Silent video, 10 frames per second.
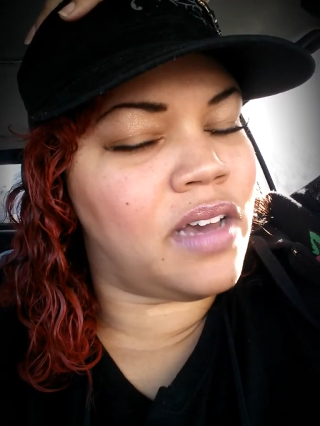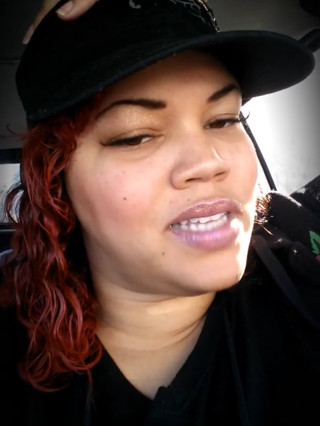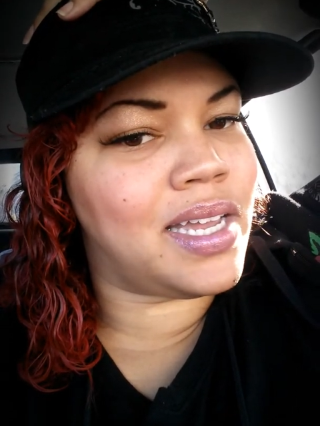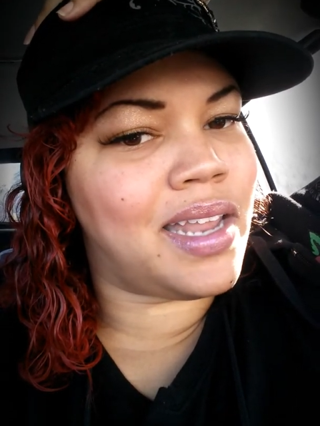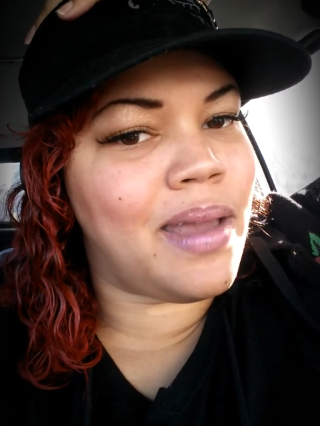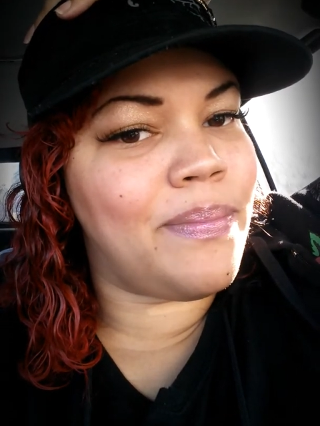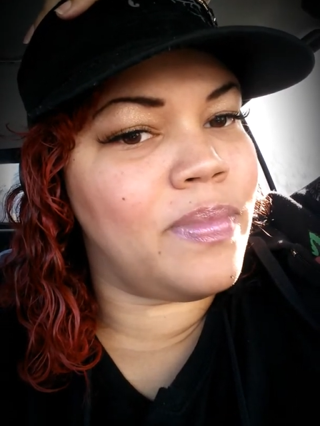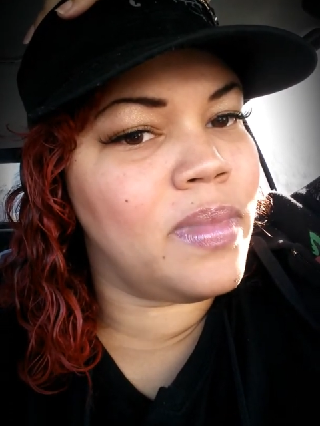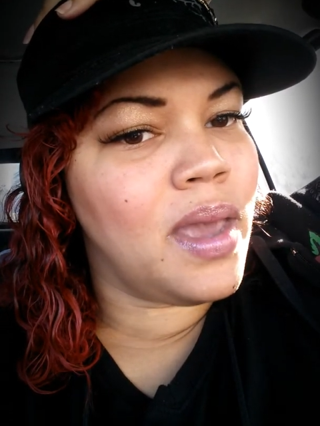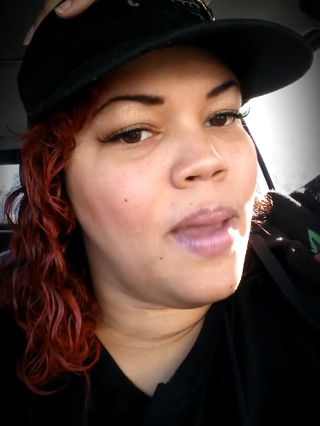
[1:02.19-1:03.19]
I was like, that
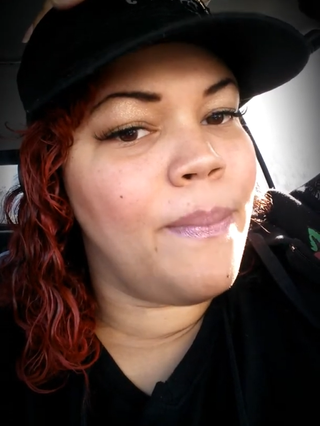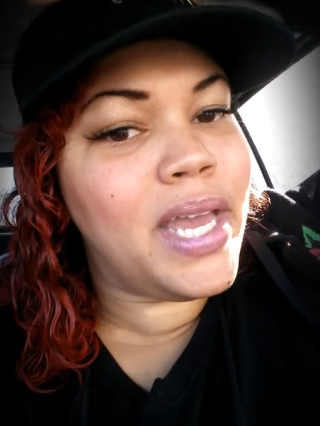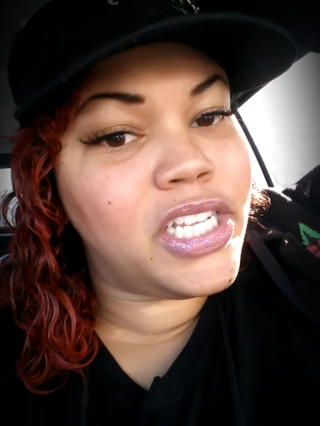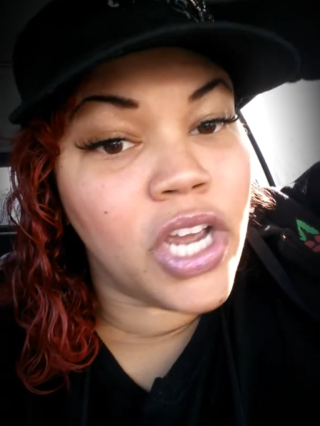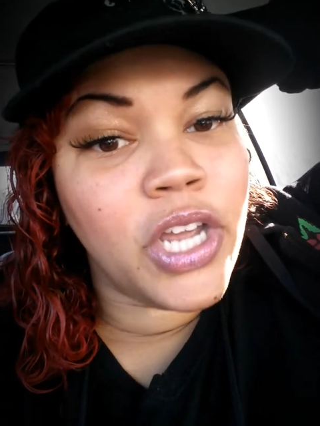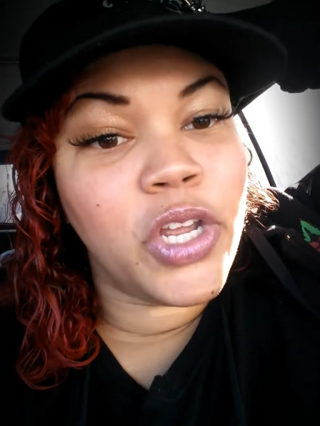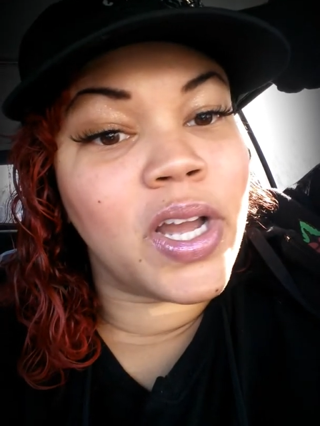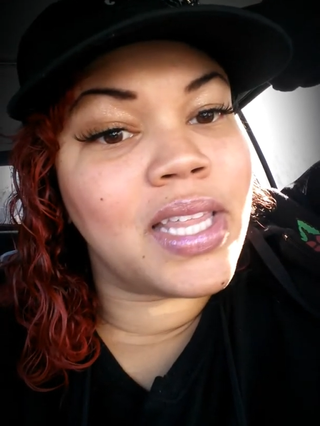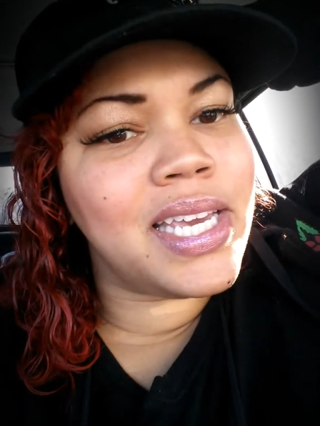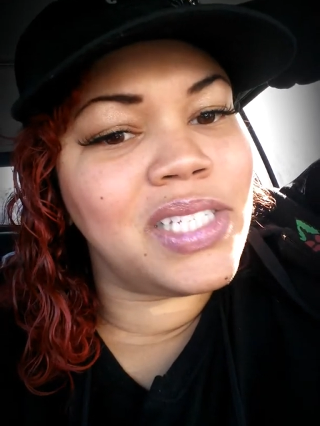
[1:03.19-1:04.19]
bitch, you're
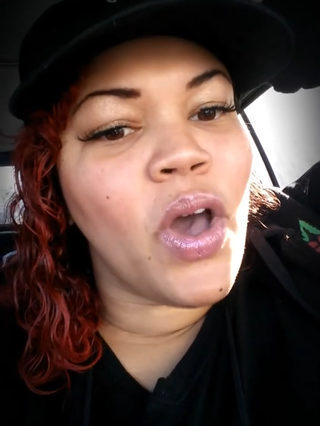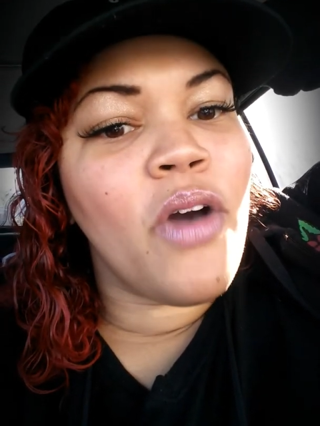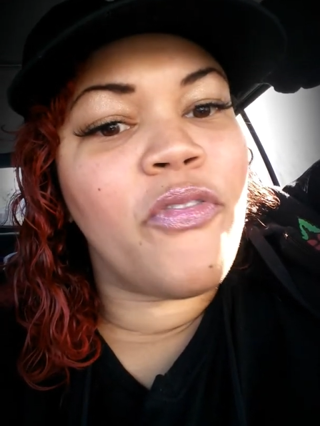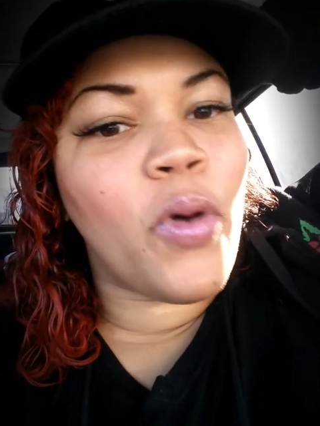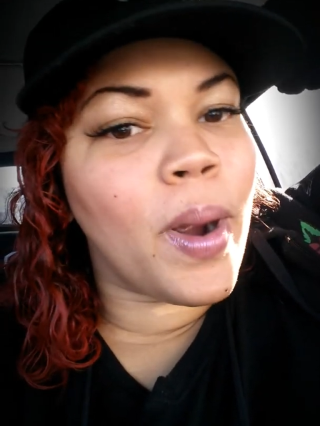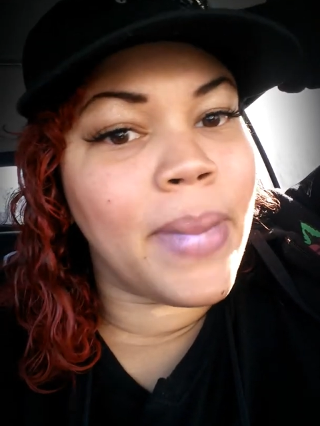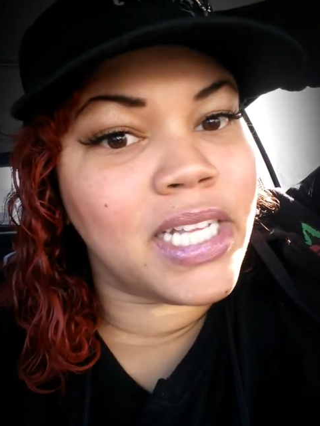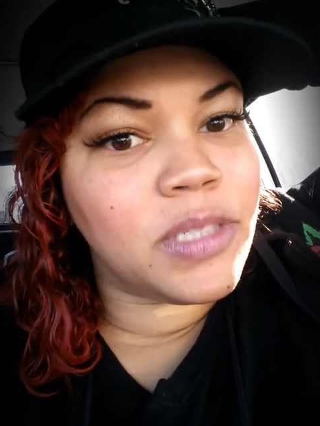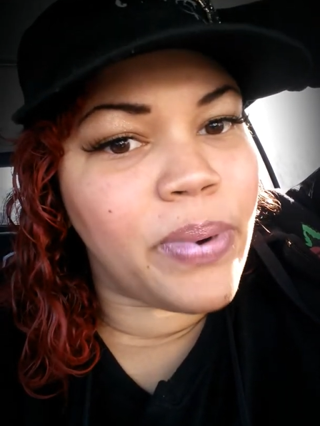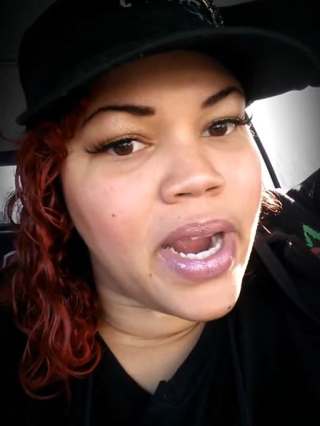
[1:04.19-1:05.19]
at least 4
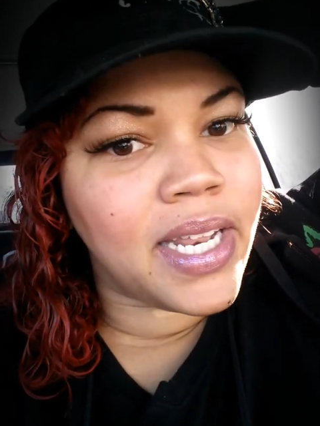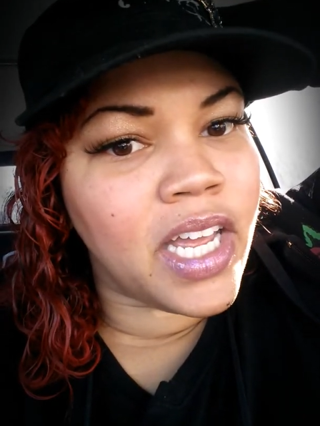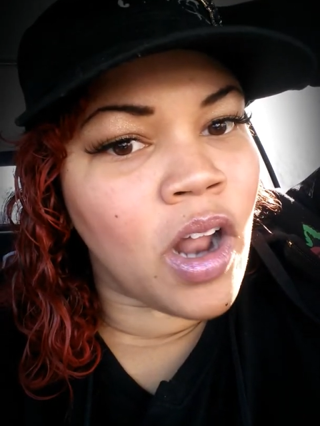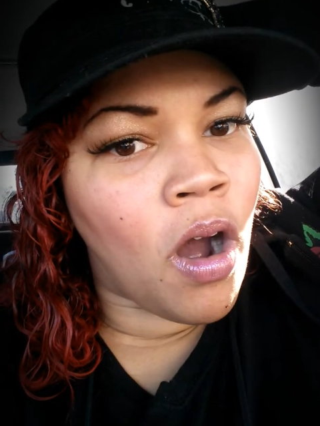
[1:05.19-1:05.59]
months pregnant